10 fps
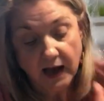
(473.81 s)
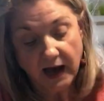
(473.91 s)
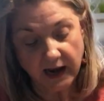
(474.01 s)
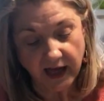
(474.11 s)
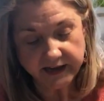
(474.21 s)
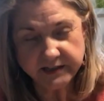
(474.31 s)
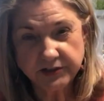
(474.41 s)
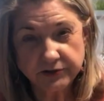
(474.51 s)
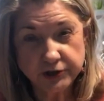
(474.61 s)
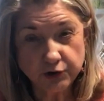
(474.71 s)
I like to
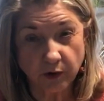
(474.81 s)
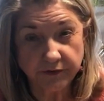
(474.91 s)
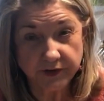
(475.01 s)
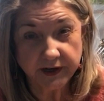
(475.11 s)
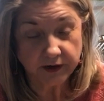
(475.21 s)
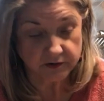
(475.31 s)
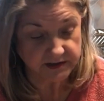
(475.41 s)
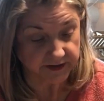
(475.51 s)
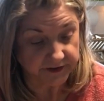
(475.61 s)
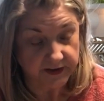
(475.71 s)
do the short videos.
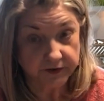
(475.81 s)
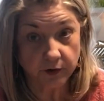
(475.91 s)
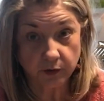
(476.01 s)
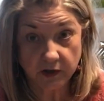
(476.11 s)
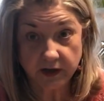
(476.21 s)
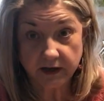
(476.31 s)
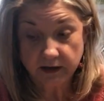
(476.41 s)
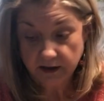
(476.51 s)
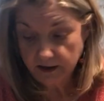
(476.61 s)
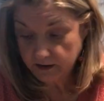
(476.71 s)
I think they're really,
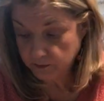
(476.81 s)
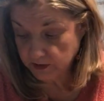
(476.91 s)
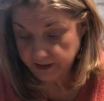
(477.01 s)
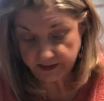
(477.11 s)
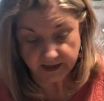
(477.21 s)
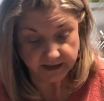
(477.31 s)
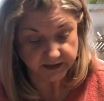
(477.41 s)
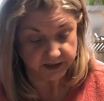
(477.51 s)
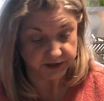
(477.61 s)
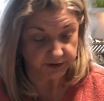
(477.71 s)
really neat
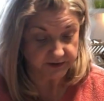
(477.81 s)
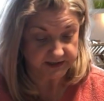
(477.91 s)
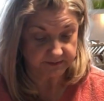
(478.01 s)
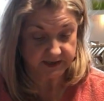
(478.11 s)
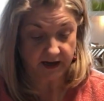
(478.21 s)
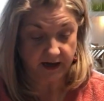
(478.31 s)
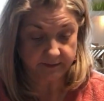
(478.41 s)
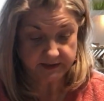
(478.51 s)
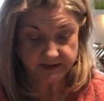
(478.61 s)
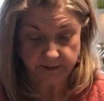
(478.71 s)
to do
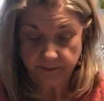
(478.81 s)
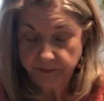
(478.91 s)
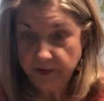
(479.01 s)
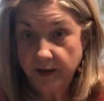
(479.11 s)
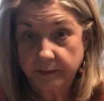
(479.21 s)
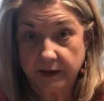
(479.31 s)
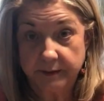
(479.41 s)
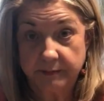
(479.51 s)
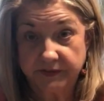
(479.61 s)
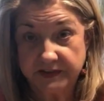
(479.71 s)
sometimes. Let
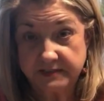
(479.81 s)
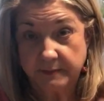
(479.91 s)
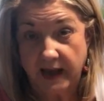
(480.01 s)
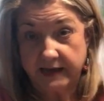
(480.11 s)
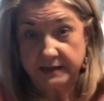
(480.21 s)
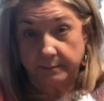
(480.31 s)
me put this back in the